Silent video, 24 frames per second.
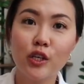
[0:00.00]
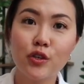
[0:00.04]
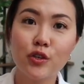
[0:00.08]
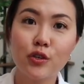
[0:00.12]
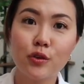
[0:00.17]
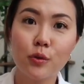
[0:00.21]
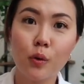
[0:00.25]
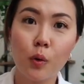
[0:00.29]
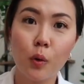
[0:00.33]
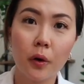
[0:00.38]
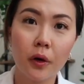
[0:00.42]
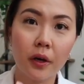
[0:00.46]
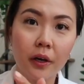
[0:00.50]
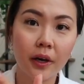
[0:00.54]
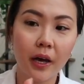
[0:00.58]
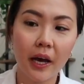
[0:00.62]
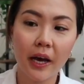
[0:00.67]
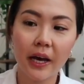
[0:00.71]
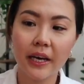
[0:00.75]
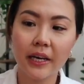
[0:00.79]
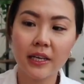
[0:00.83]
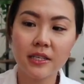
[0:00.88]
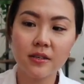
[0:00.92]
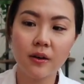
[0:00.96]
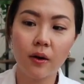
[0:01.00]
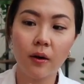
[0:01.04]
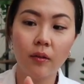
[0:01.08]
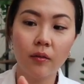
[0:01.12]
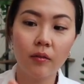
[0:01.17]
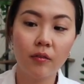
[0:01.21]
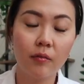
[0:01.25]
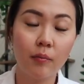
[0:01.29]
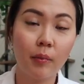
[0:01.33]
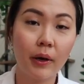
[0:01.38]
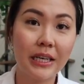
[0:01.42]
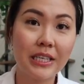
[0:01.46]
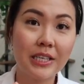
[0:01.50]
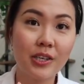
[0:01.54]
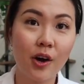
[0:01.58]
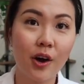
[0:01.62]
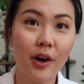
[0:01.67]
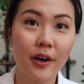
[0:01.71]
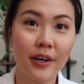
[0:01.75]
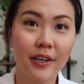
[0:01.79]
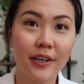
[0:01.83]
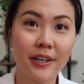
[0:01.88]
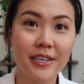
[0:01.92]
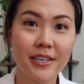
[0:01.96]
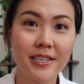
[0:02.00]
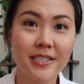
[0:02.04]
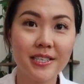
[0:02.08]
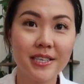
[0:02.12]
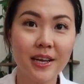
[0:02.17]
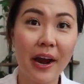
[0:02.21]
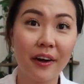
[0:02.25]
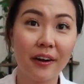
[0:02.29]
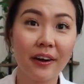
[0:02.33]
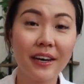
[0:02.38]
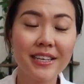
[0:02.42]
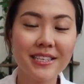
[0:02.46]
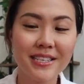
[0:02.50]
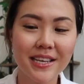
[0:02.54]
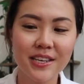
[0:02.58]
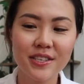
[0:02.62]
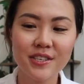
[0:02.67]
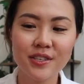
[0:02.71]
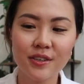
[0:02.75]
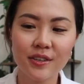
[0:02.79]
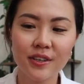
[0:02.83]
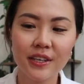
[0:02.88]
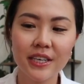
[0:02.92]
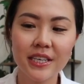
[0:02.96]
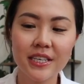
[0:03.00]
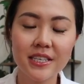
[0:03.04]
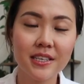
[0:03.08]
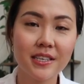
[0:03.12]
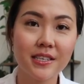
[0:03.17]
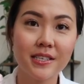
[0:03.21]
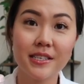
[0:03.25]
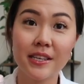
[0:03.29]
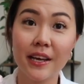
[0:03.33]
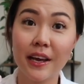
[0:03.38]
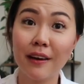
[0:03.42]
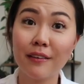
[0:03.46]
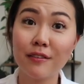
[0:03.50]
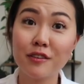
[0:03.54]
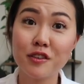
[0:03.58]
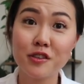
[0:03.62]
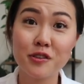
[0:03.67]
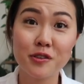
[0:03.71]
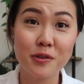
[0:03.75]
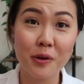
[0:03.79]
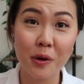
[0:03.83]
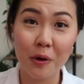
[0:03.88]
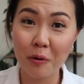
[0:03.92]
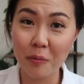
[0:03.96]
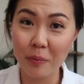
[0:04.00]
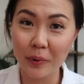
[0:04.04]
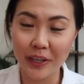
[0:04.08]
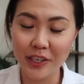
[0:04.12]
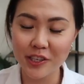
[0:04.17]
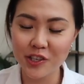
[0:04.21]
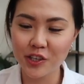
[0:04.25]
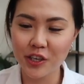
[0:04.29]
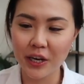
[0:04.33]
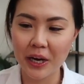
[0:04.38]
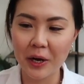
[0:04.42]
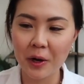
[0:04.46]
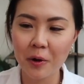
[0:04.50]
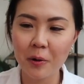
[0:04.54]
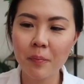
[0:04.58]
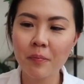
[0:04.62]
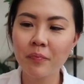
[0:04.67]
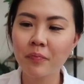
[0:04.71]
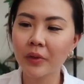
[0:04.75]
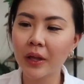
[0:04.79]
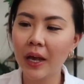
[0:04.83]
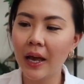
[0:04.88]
to organize all of my daughter's hair accessories because they have so much now.